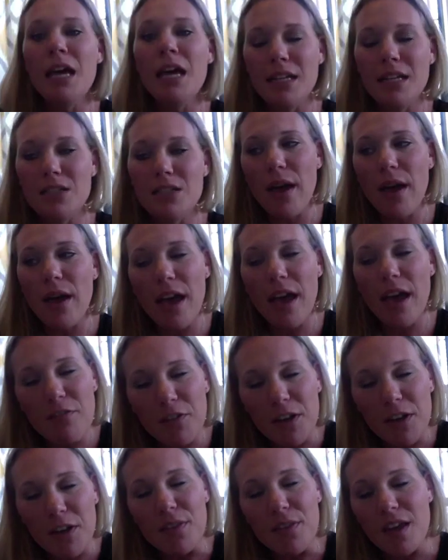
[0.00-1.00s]
And
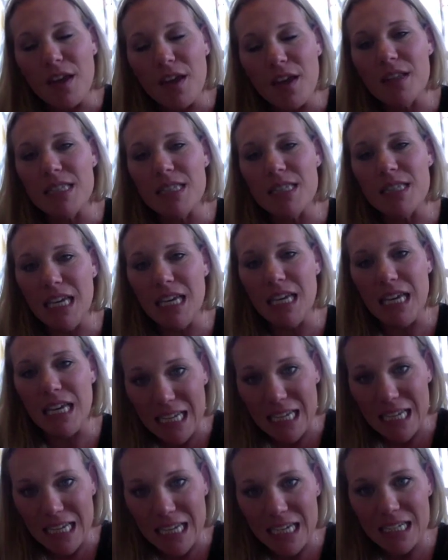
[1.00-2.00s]
everything that's
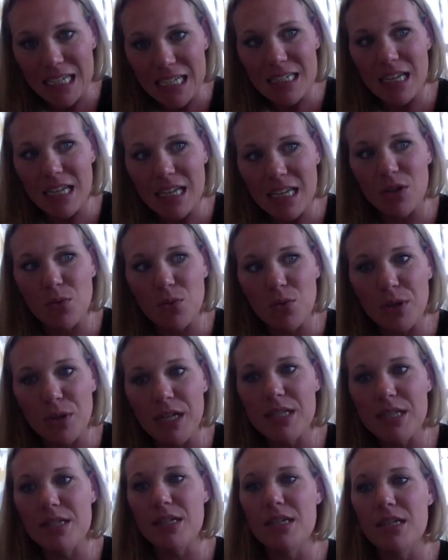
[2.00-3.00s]
in it and the
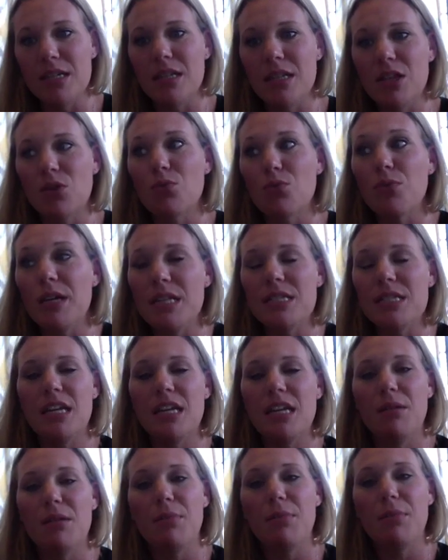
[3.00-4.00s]

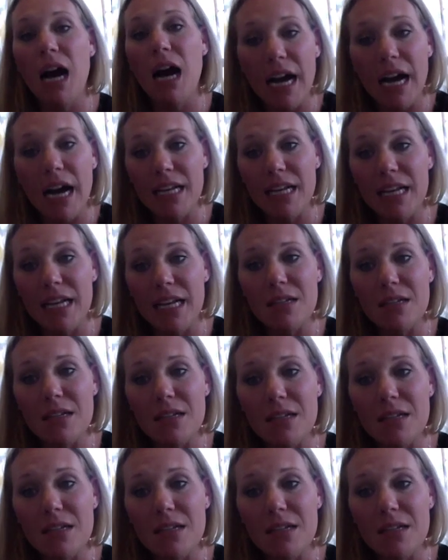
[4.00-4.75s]
reasoning behind